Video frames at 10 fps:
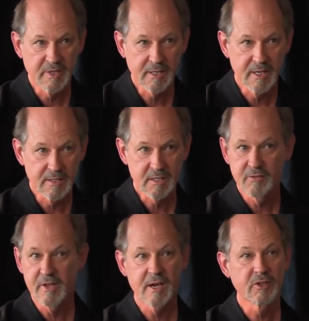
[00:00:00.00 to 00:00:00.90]
because
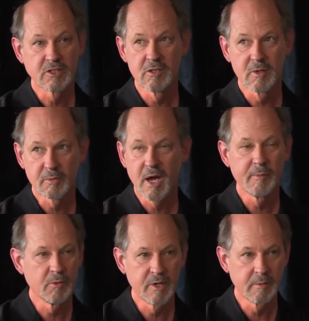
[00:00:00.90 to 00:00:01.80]
if they ever do, it
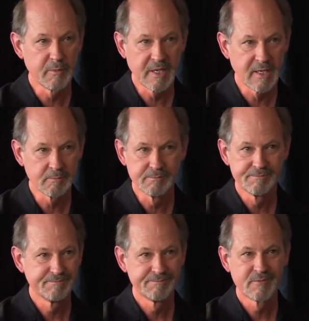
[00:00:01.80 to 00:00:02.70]
probably wouldn't be
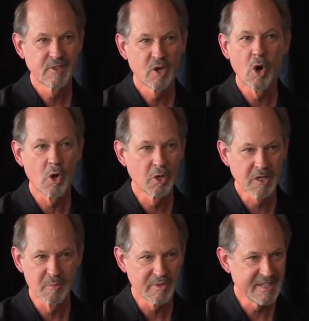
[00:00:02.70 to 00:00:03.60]
whole
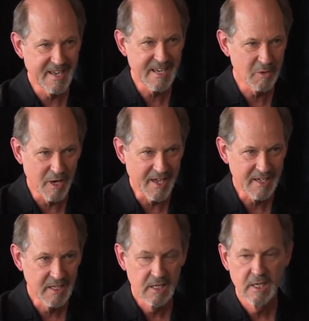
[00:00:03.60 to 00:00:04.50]
or complete anyway.